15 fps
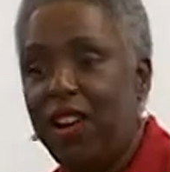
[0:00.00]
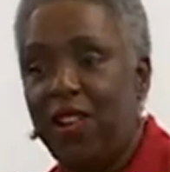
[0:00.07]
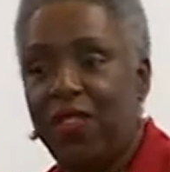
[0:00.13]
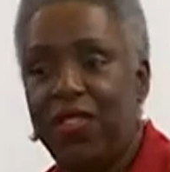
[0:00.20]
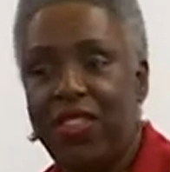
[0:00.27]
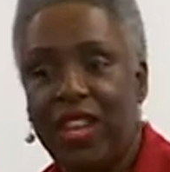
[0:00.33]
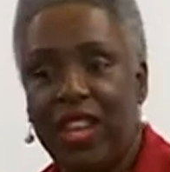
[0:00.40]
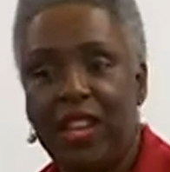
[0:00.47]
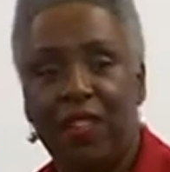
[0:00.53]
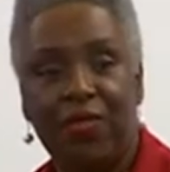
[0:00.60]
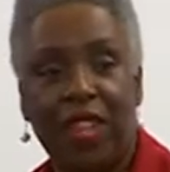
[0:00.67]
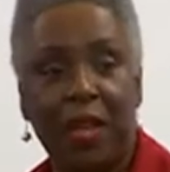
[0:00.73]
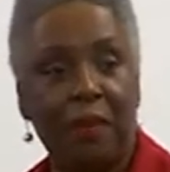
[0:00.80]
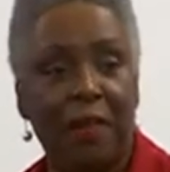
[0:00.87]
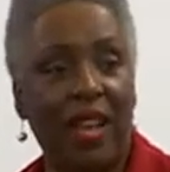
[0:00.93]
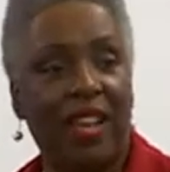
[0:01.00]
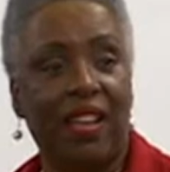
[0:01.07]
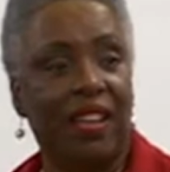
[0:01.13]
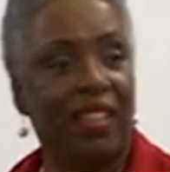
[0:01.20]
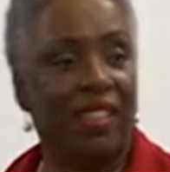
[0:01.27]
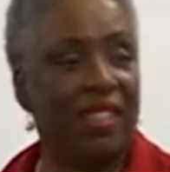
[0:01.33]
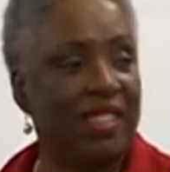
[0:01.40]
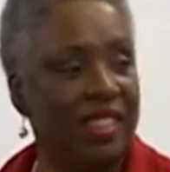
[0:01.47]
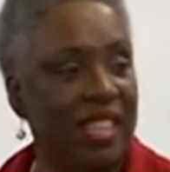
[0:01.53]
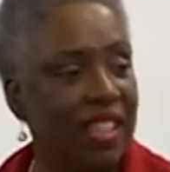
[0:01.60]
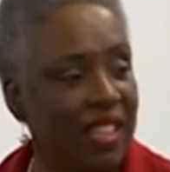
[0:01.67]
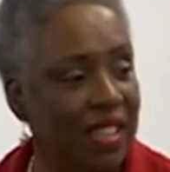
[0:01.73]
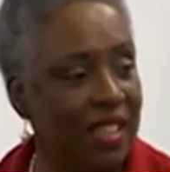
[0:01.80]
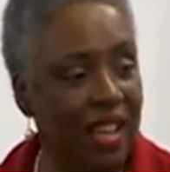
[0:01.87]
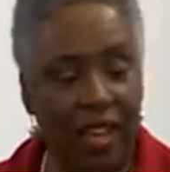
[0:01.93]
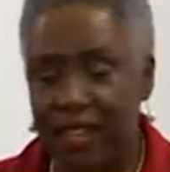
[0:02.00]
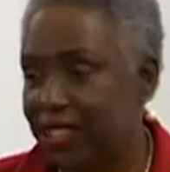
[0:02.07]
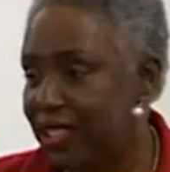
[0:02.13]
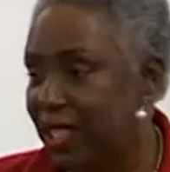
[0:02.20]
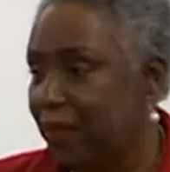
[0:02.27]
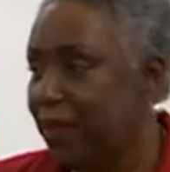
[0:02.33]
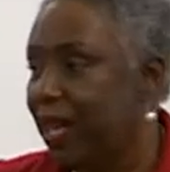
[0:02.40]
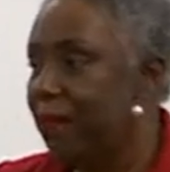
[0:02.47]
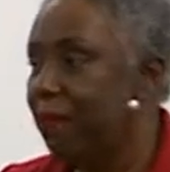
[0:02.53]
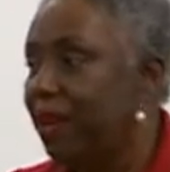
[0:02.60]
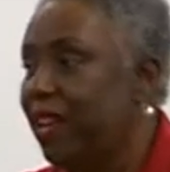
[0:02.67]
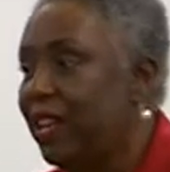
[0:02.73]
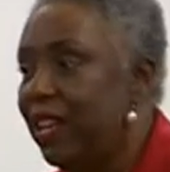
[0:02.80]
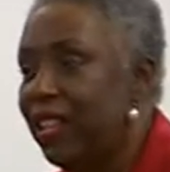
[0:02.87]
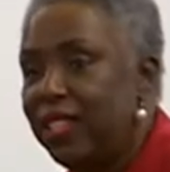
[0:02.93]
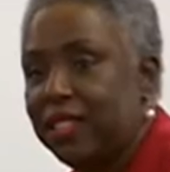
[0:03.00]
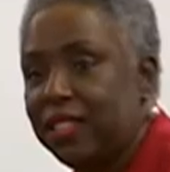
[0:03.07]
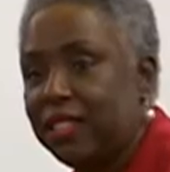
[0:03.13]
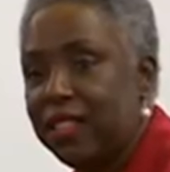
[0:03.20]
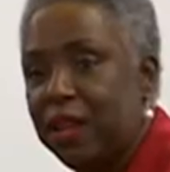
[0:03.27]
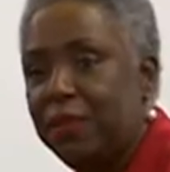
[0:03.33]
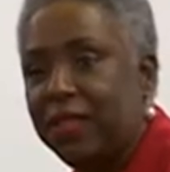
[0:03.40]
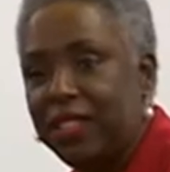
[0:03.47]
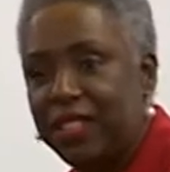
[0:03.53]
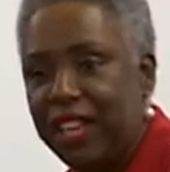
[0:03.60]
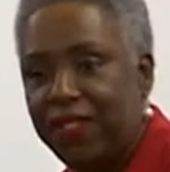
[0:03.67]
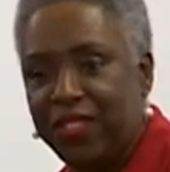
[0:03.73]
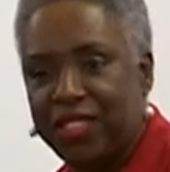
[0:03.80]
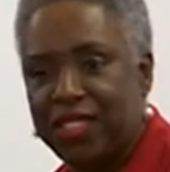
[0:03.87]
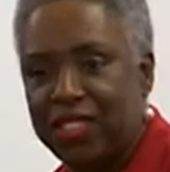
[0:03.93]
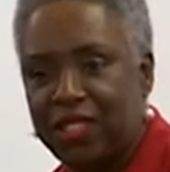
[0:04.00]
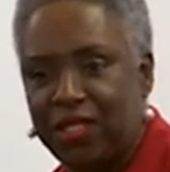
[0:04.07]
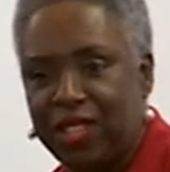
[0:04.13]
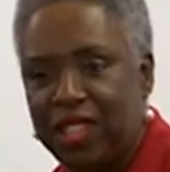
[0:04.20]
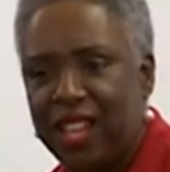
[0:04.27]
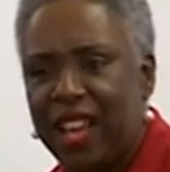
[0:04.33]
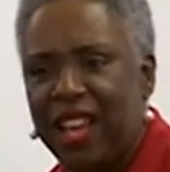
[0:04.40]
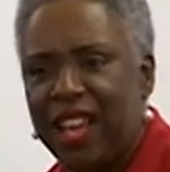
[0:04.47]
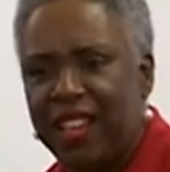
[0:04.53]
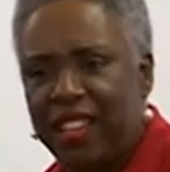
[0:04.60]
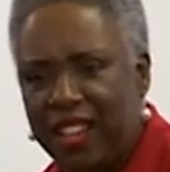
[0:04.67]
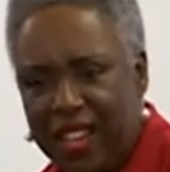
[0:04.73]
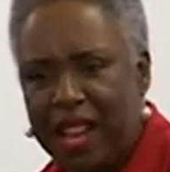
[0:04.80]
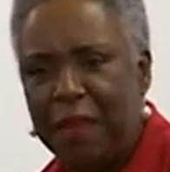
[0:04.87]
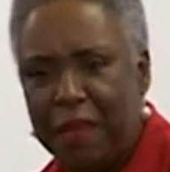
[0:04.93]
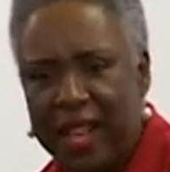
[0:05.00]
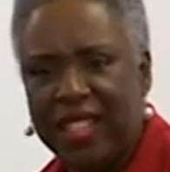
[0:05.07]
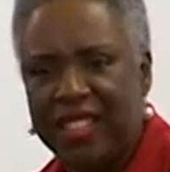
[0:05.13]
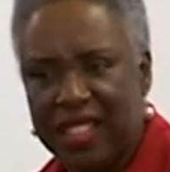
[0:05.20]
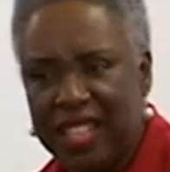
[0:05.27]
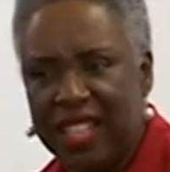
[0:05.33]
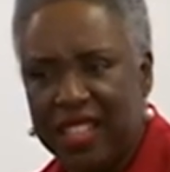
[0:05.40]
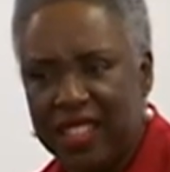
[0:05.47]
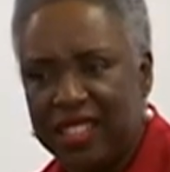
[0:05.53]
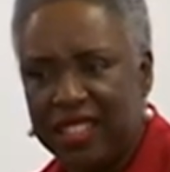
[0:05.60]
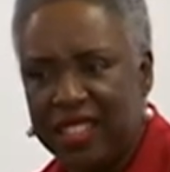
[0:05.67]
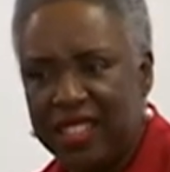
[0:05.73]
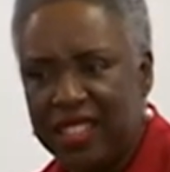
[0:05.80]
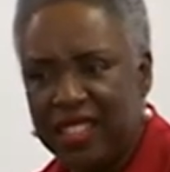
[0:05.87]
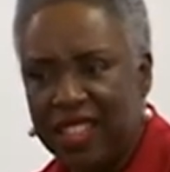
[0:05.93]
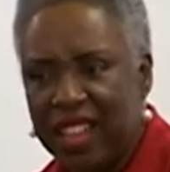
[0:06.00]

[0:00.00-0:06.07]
over there. And if they making a gazillion dollars, some of that money needs to come to Jefferson Street. Doesn't that make sense?